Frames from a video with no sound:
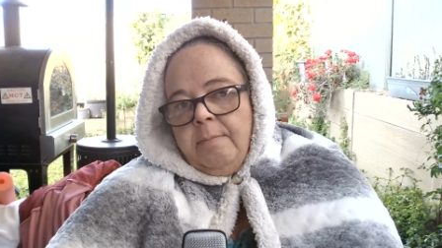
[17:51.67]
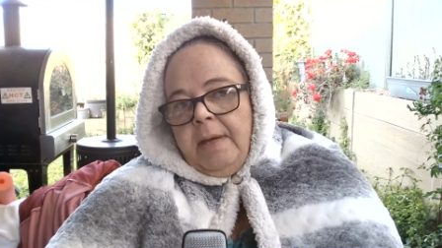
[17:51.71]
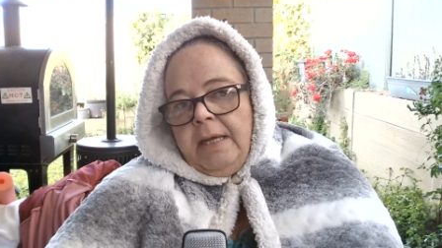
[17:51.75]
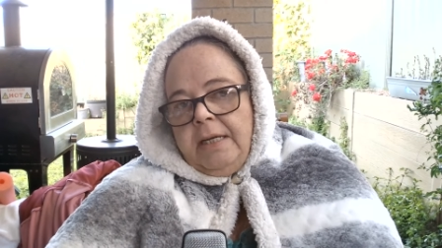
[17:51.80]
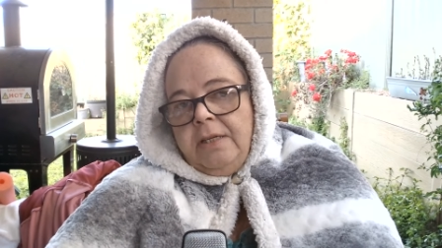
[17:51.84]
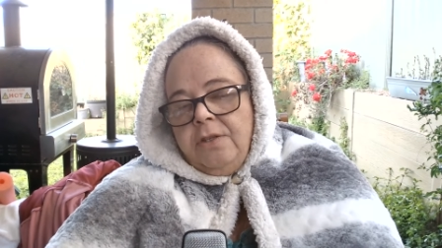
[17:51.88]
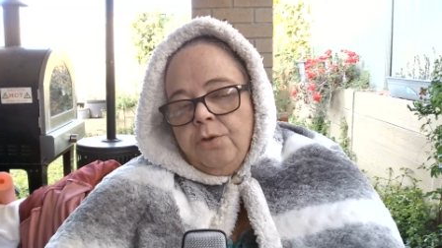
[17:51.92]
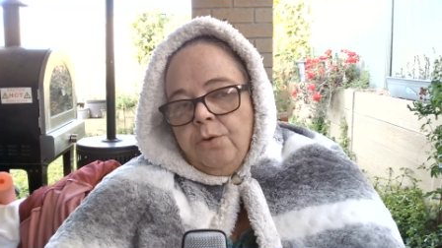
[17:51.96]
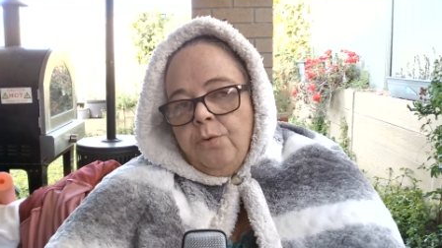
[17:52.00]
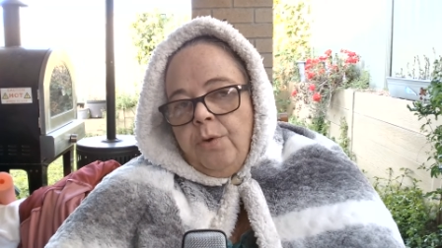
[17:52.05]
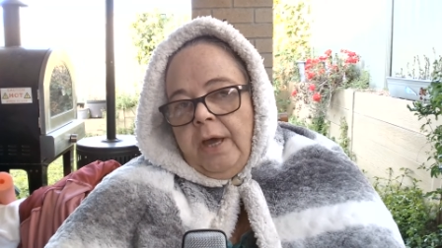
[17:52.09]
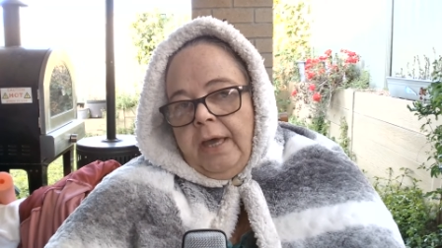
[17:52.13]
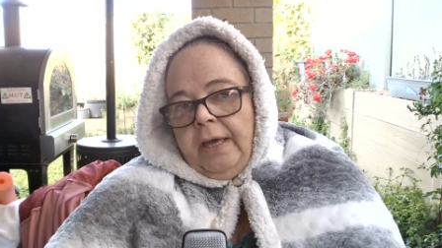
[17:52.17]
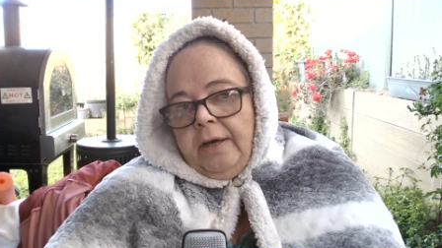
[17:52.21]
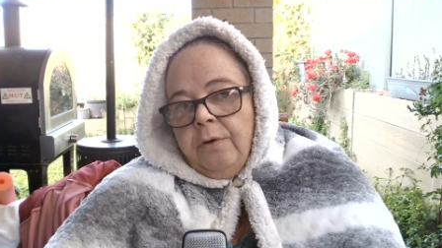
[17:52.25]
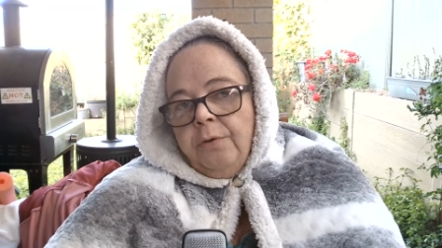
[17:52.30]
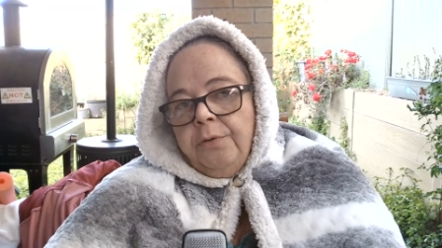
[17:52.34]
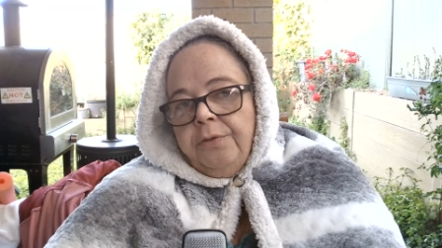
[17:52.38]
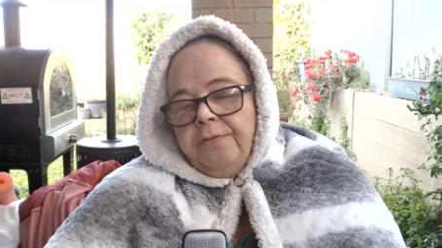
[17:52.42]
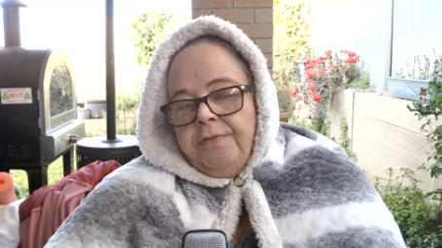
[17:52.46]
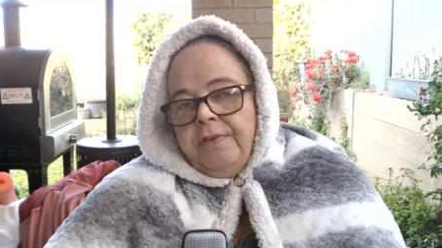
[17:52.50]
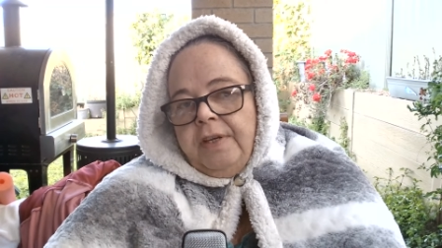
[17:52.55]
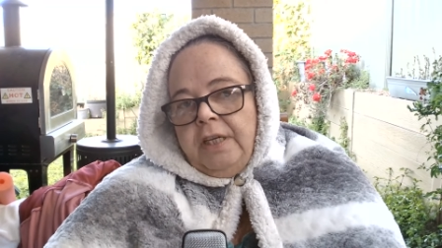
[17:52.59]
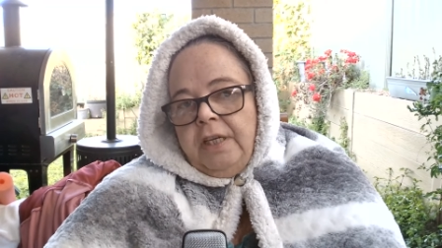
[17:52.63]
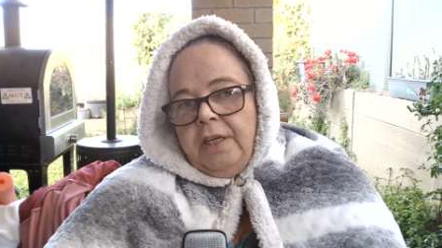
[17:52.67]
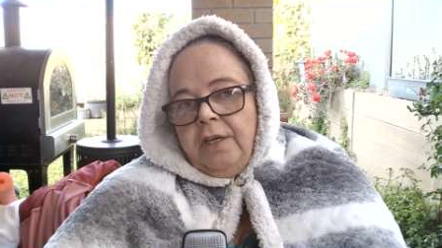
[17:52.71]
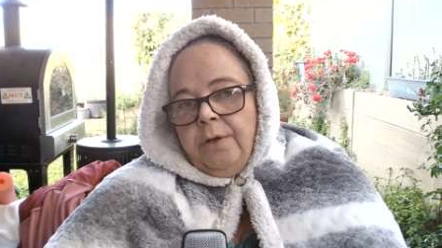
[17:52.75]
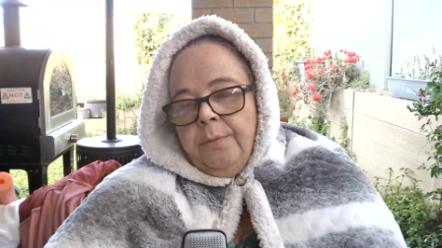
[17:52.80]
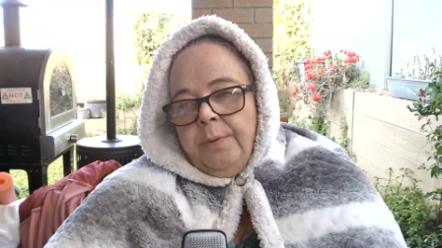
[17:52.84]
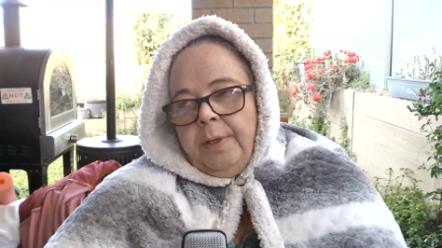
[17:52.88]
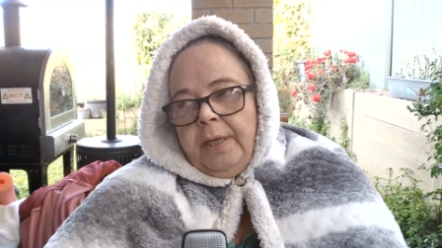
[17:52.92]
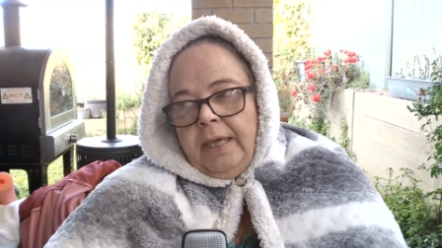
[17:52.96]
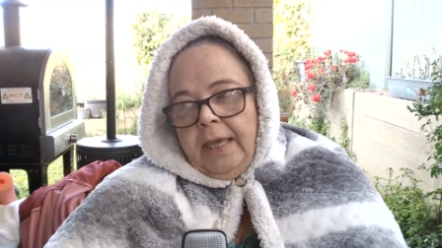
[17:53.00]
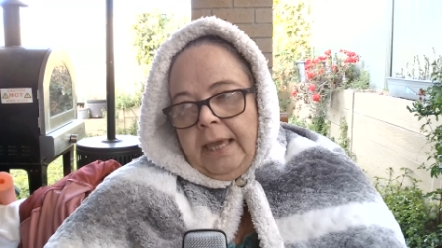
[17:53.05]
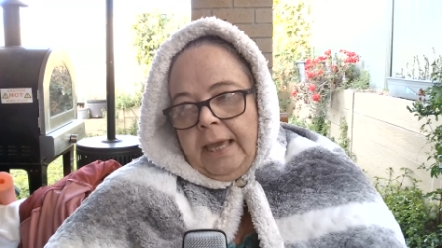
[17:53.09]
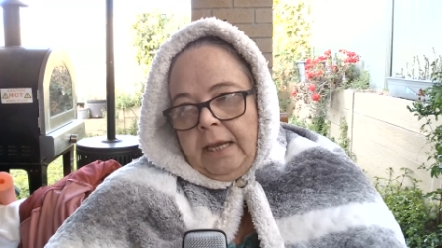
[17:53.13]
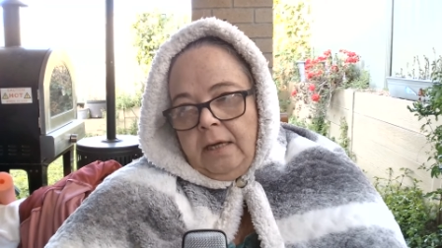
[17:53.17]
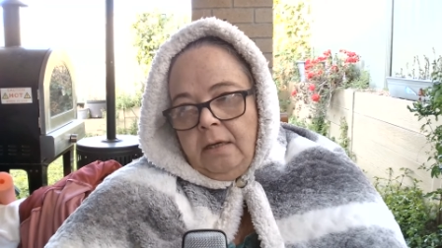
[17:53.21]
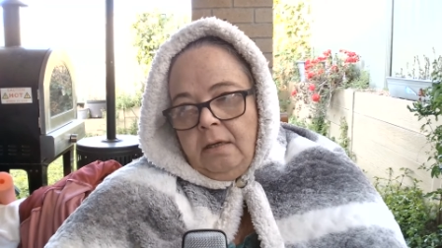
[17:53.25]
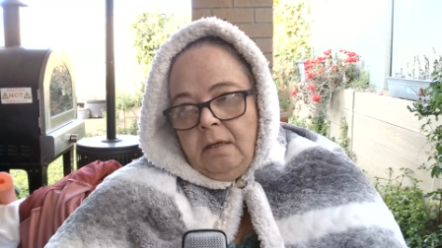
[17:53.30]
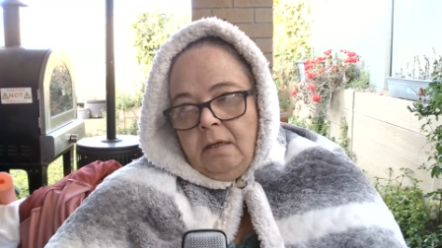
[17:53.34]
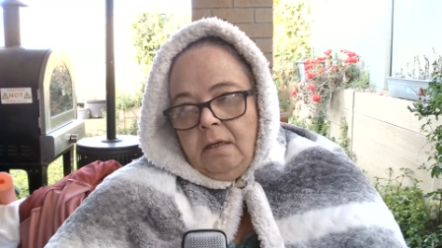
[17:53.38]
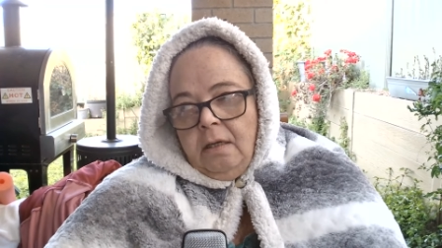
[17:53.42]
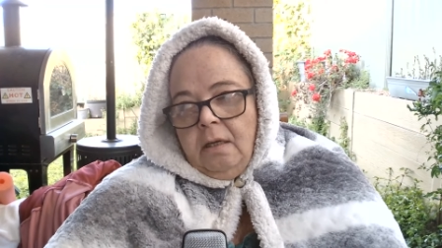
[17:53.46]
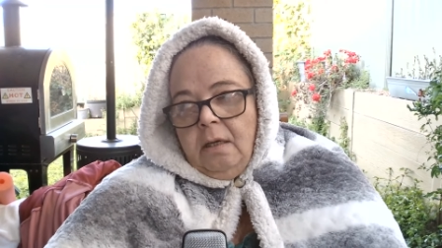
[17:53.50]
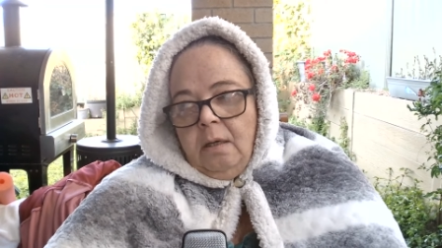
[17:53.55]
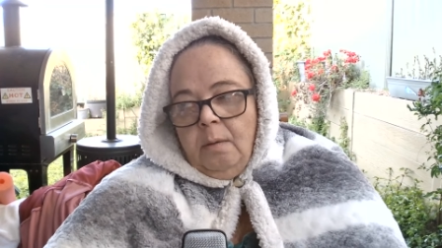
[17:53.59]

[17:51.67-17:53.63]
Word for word: mental health video again,